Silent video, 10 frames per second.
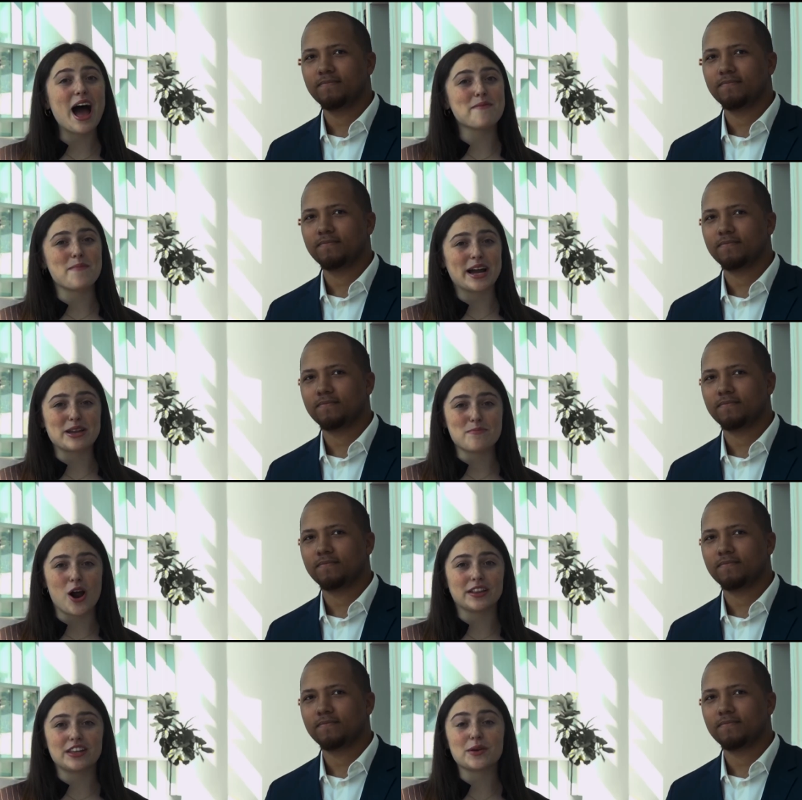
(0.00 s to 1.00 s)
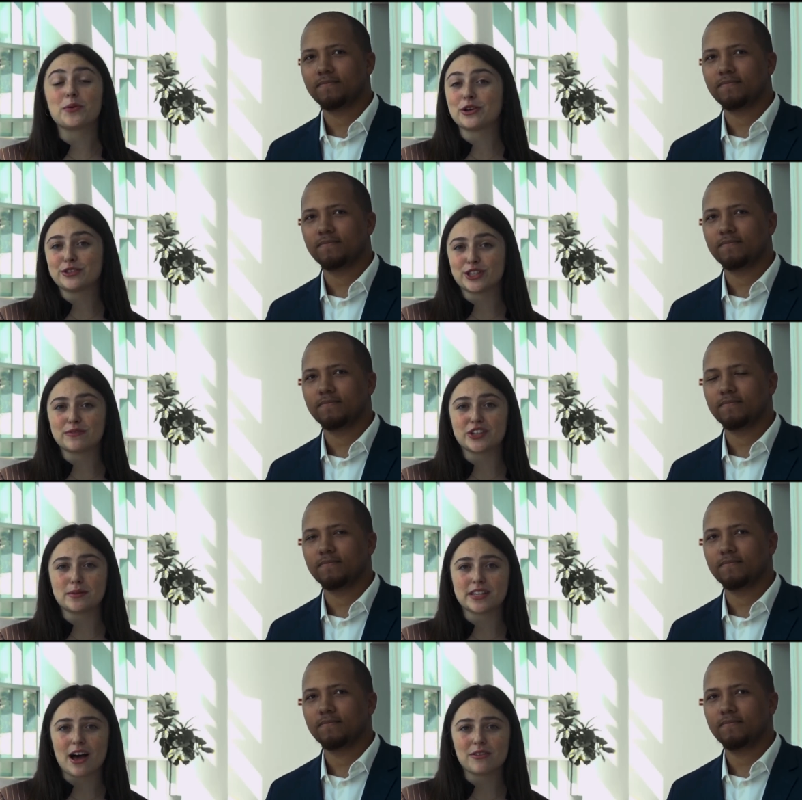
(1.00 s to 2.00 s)
Speaker 1: I'm Megan Marley, the producer of
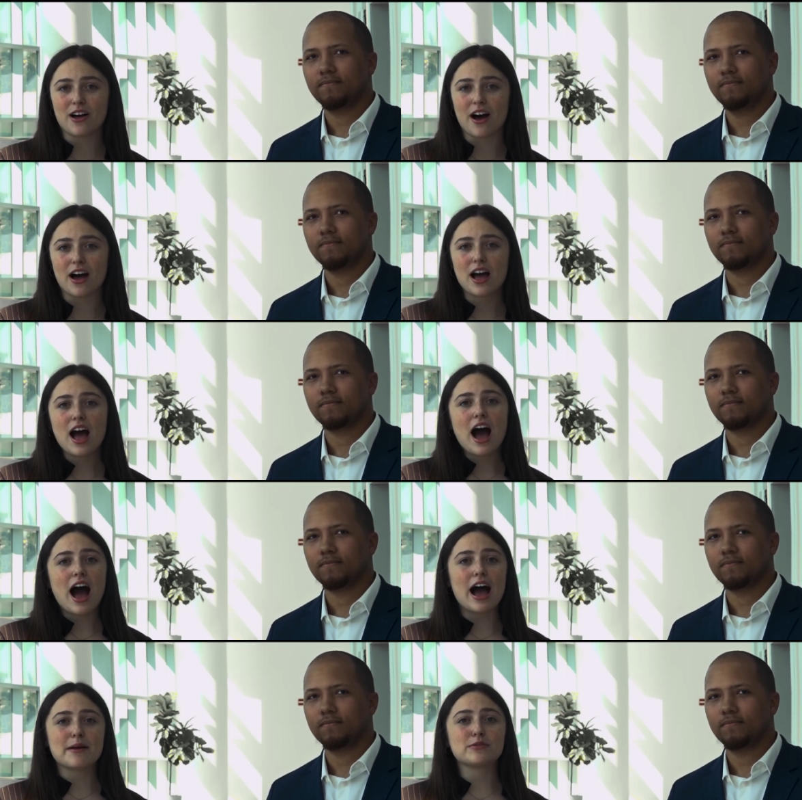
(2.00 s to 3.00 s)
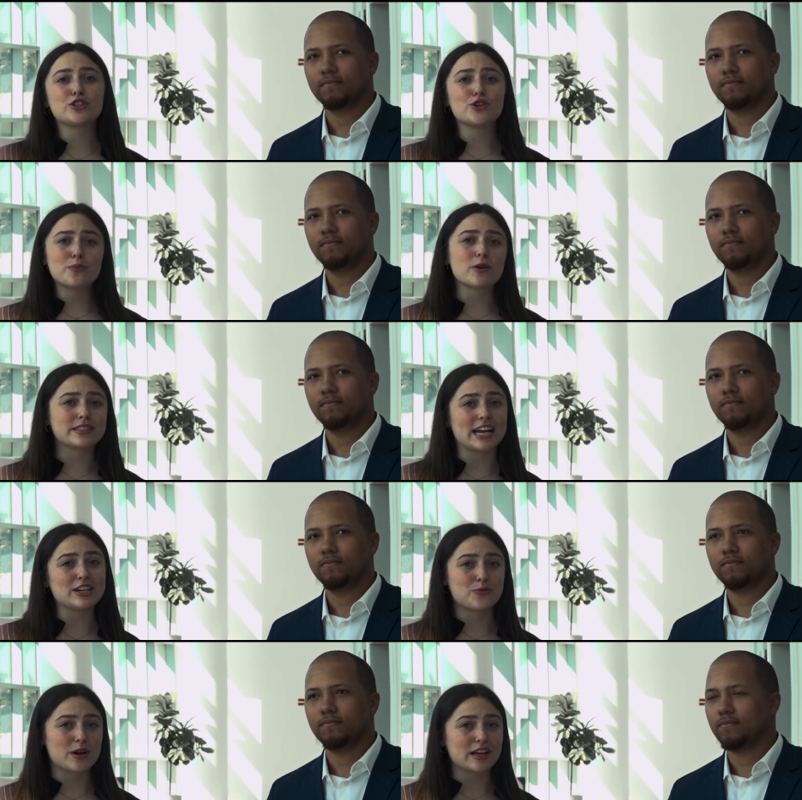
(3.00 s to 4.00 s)
James Outlaw. I'm super
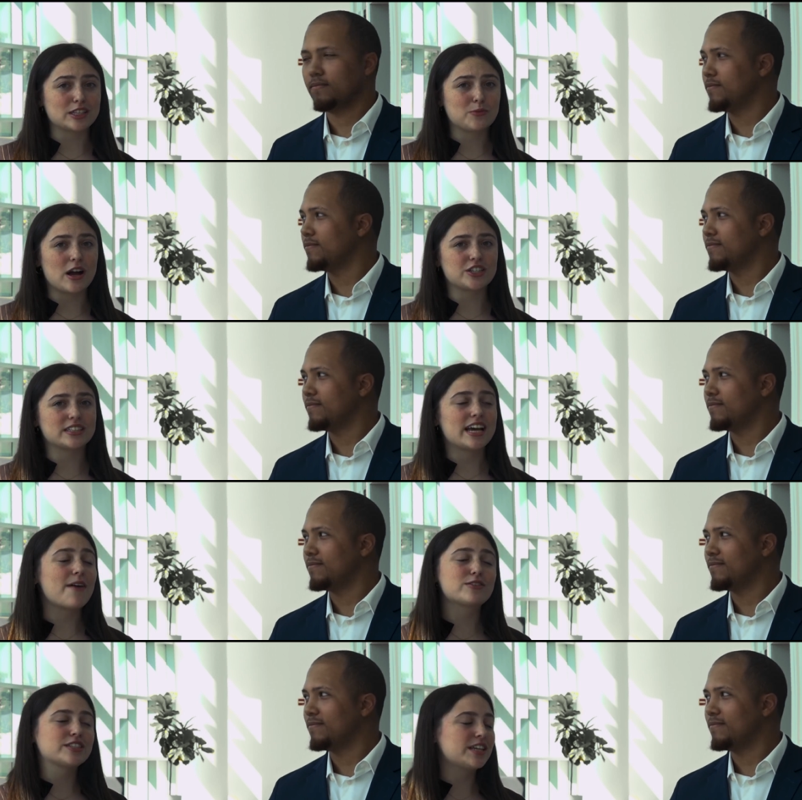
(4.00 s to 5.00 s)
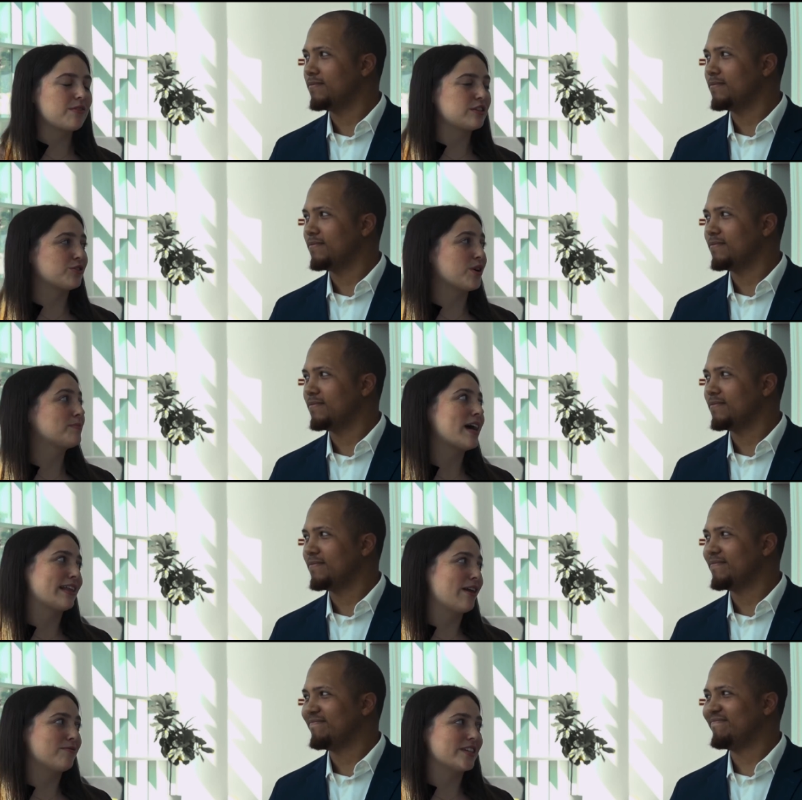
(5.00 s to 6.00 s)
excited to work on this project. Ever since I read the script, I
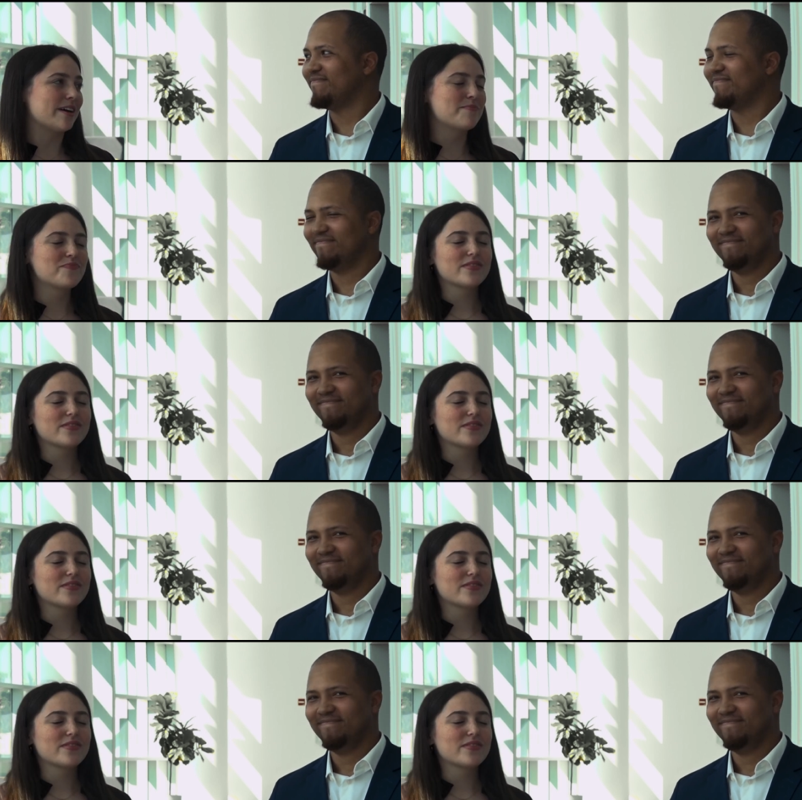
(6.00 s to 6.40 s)
loved it.